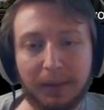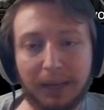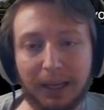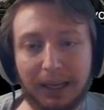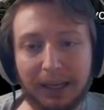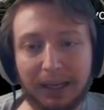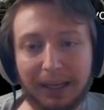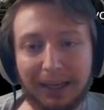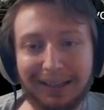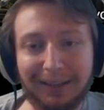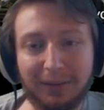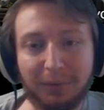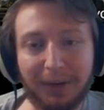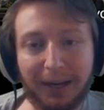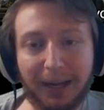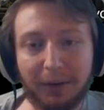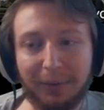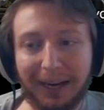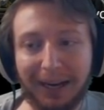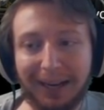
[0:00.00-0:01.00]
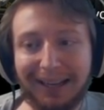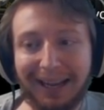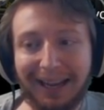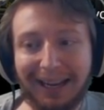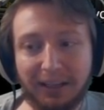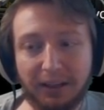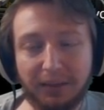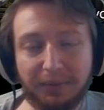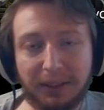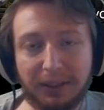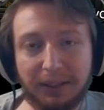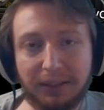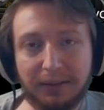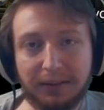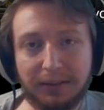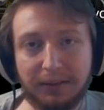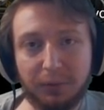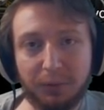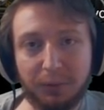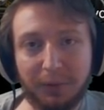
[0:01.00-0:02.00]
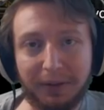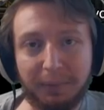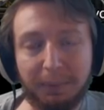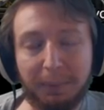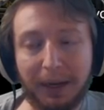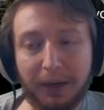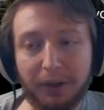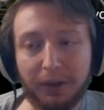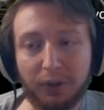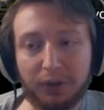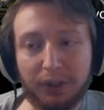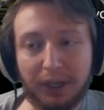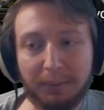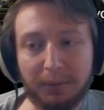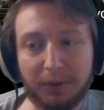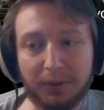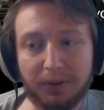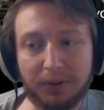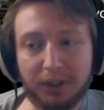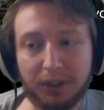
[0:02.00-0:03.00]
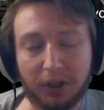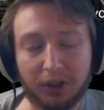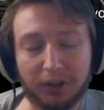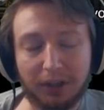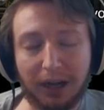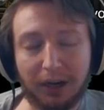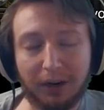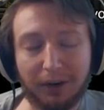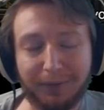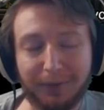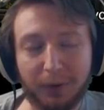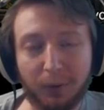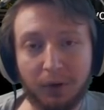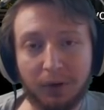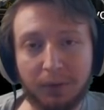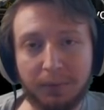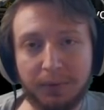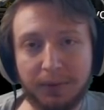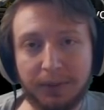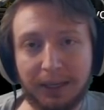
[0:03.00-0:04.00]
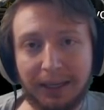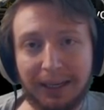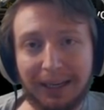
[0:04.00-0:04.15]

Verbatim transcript: uh, when I ran eight of these with Burial Chambers, the Cartographer orbs,